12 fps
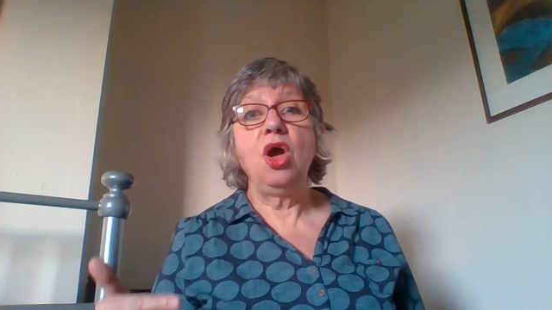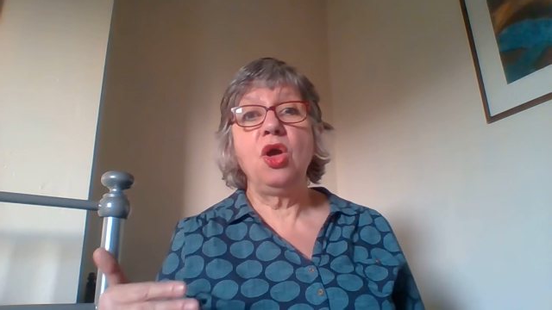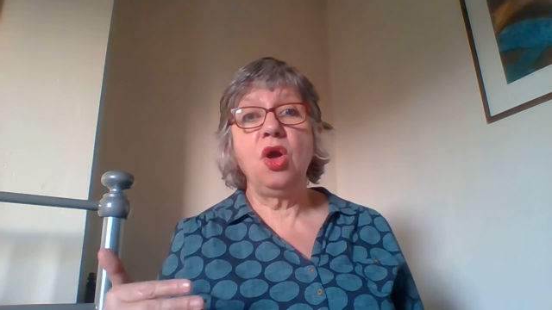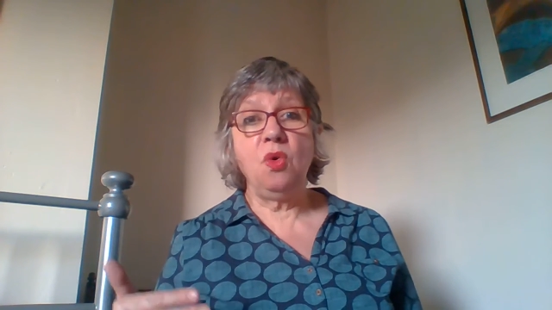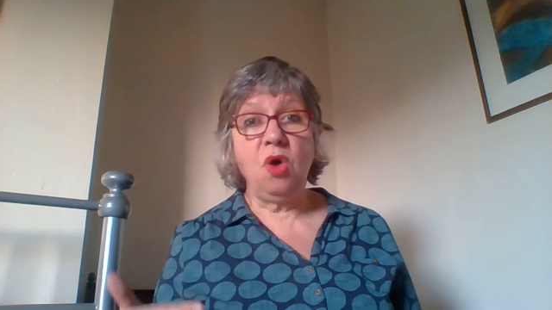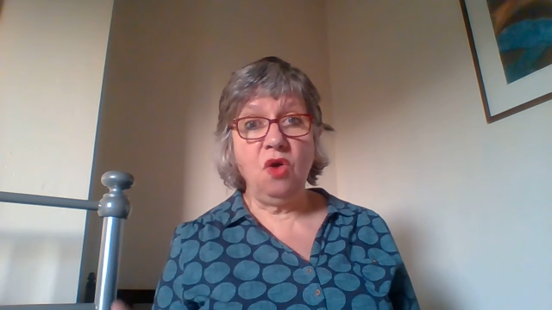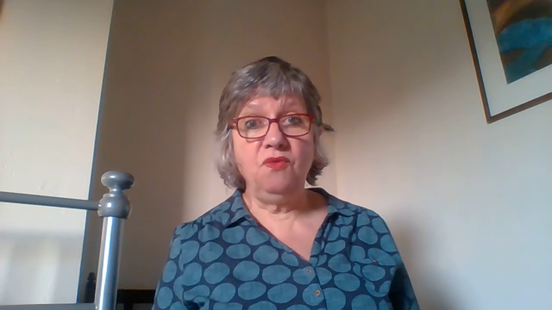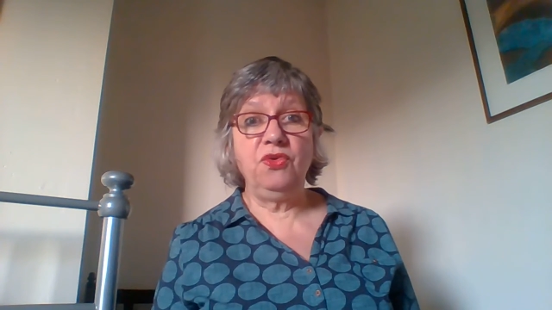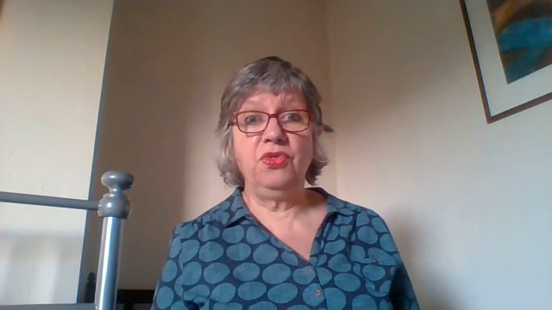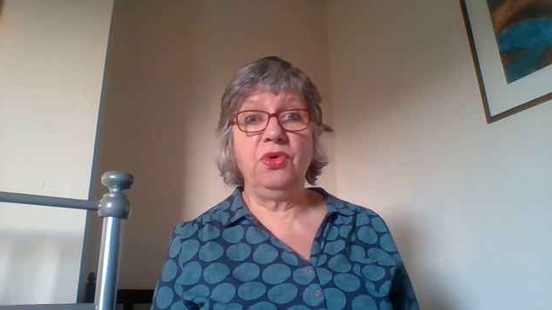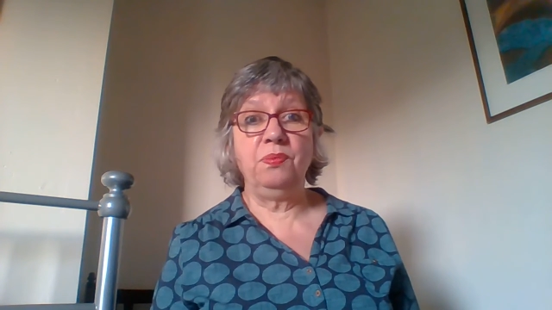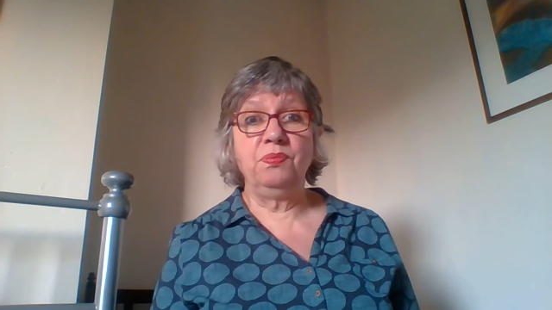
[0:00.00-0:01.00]
go
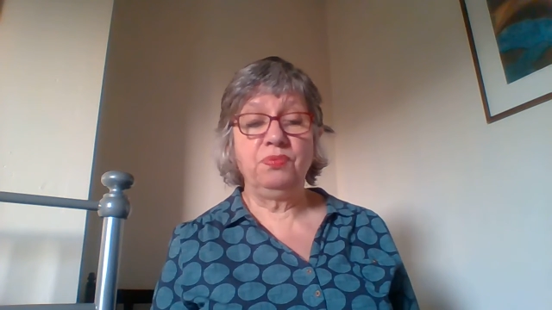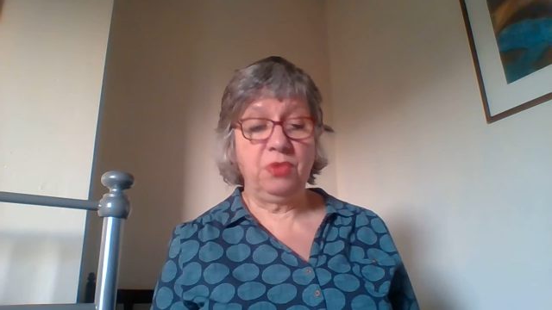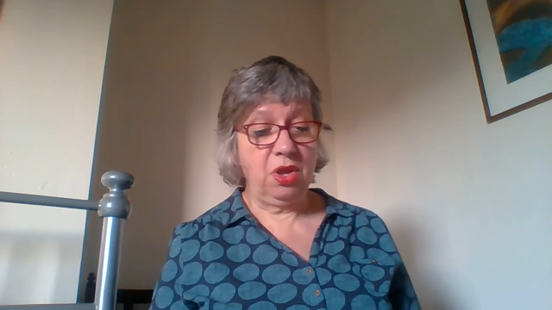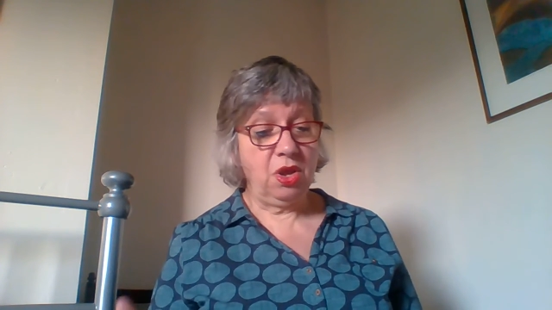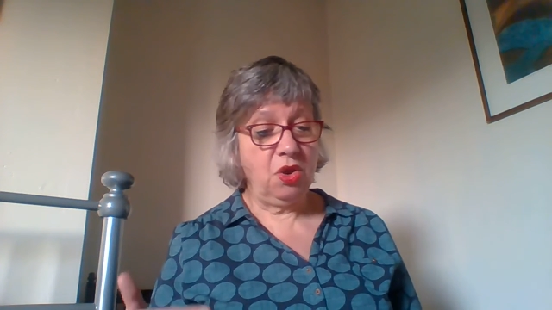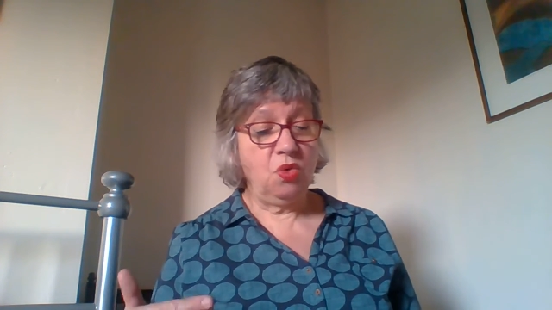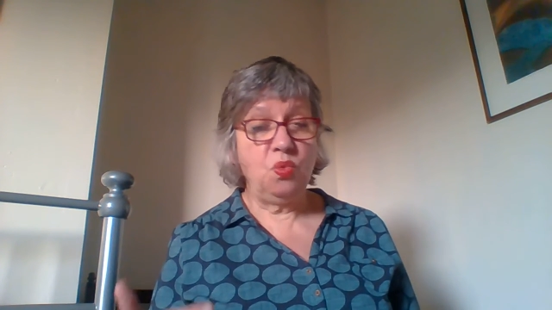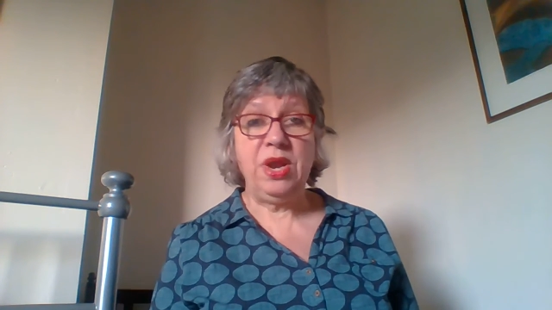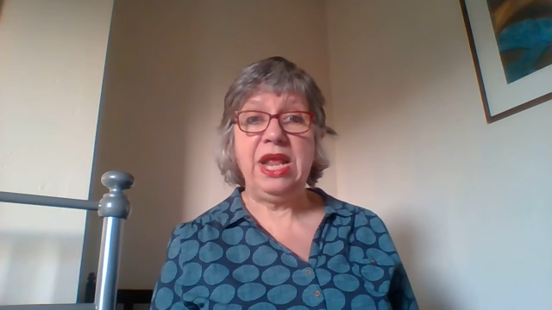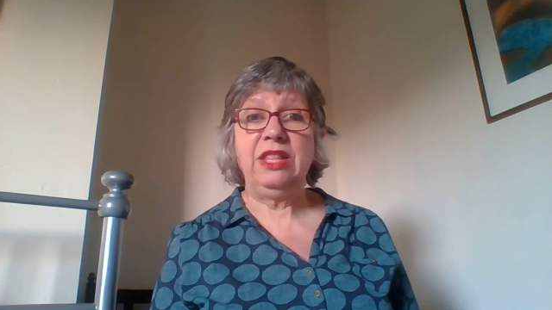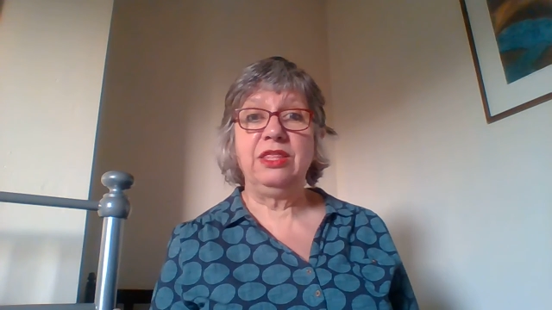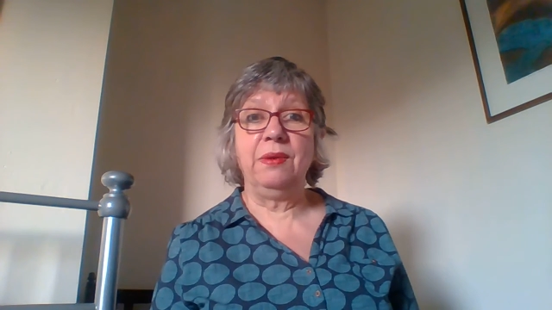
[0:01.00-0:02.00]
over them,
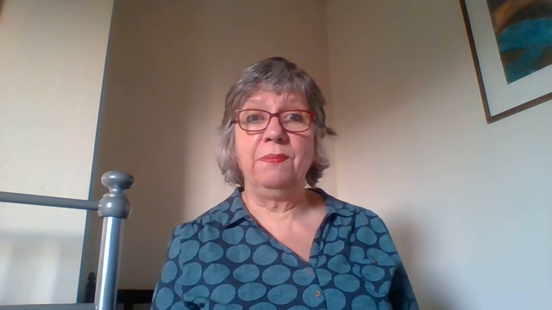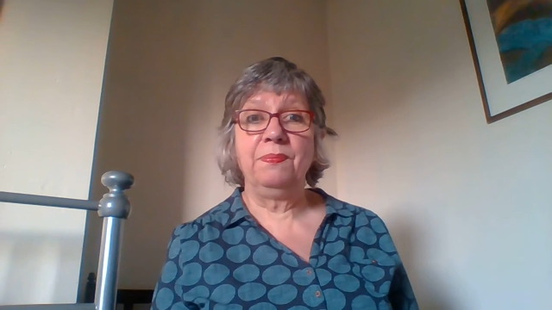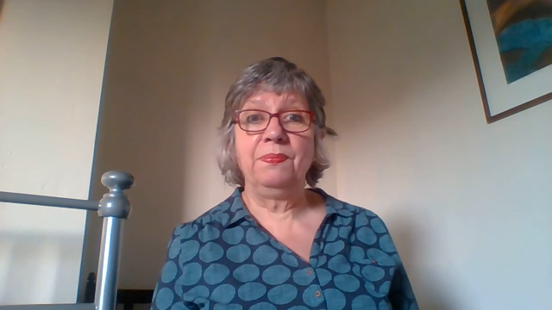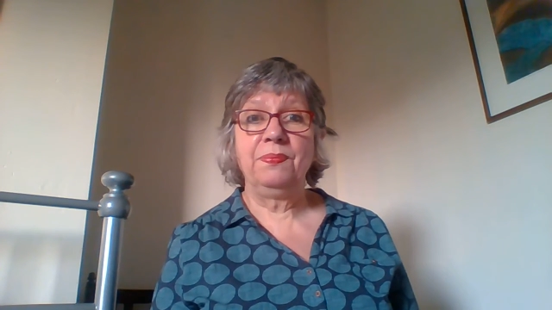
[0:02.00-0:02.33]
read them,